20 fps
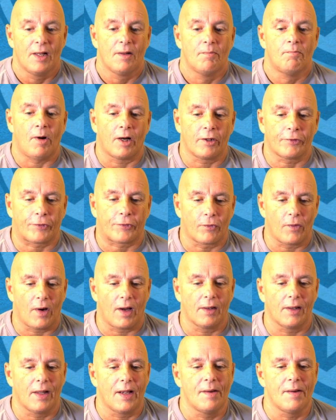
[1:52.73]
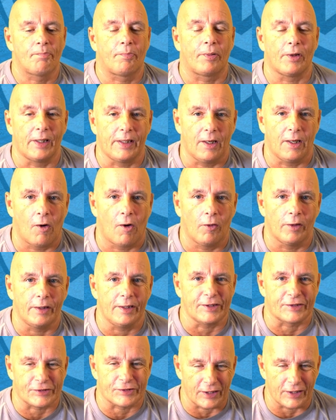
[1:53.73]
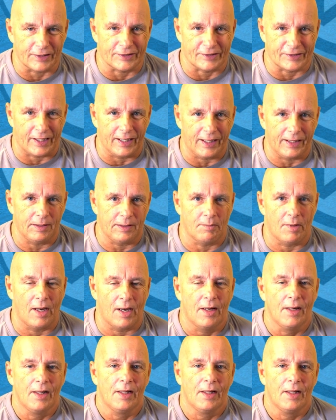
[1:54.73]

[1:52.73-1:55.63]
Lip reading: Montreal play only 6 games,